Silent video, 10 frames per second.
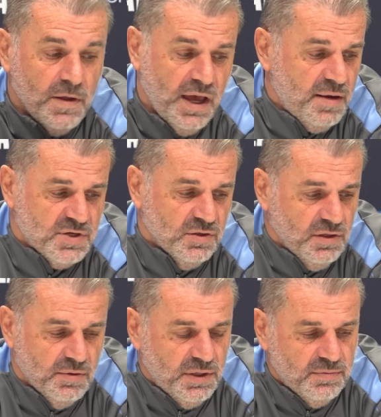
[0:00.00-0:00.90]
Yeah,
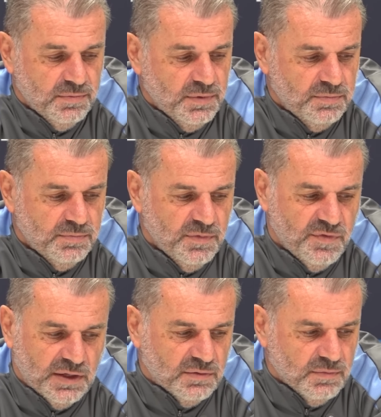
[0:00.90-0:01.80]
absolutely.
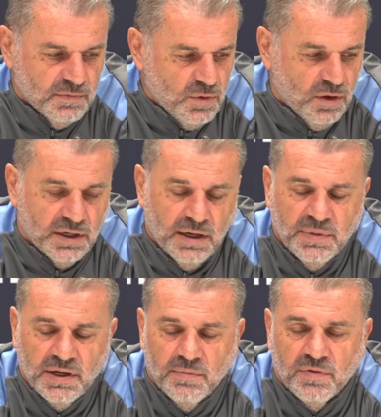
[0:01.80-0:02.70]
We've had quite a
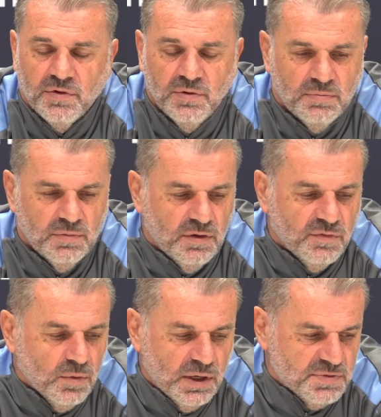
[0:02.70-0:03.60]
number come through.
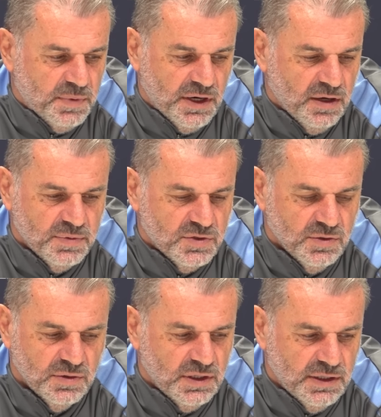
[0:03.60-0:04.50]
I've always been open
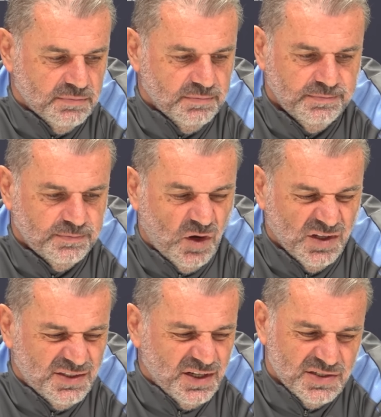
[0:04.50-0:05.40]
to it.
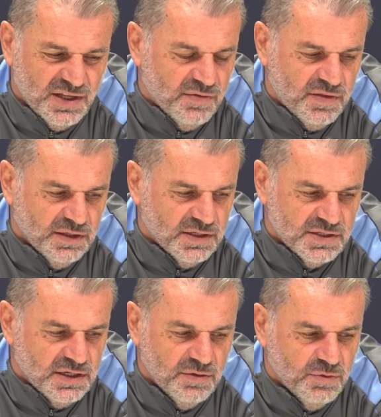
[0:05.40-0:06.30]
I just don't think
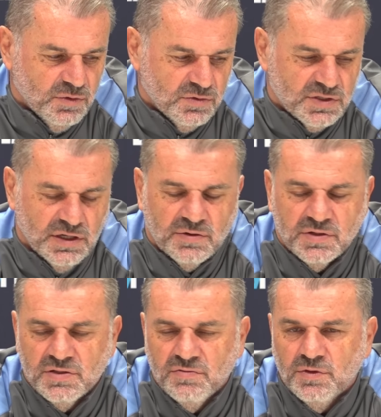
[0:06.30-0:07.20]
there's any real
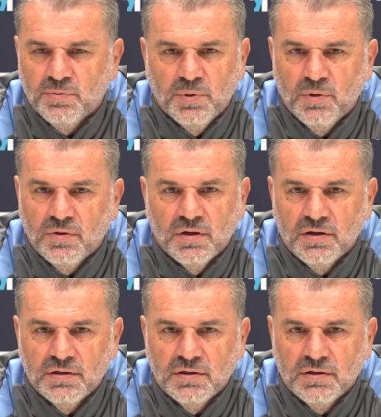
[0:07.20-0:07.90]
secrets in football.